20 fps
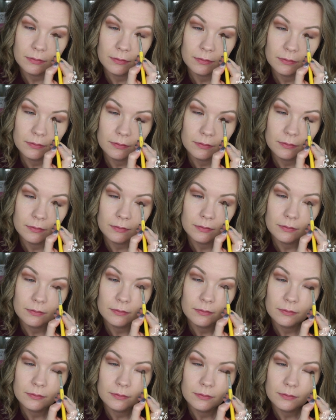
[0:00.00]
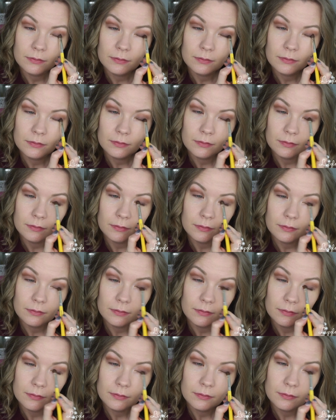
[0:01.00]

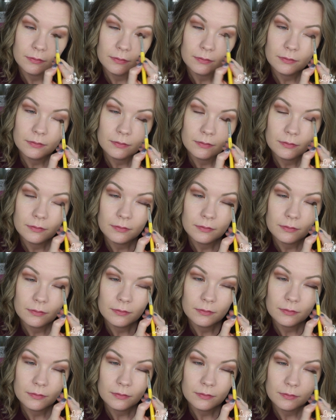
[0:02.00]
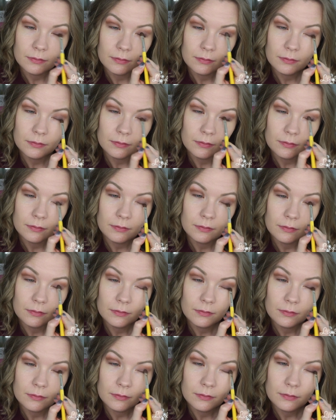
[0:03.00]

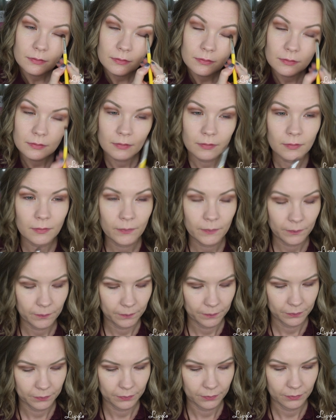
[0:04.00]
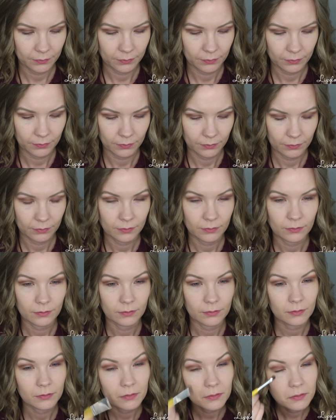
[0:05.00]

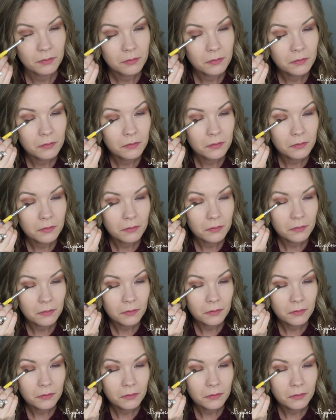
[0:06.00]
[no speech]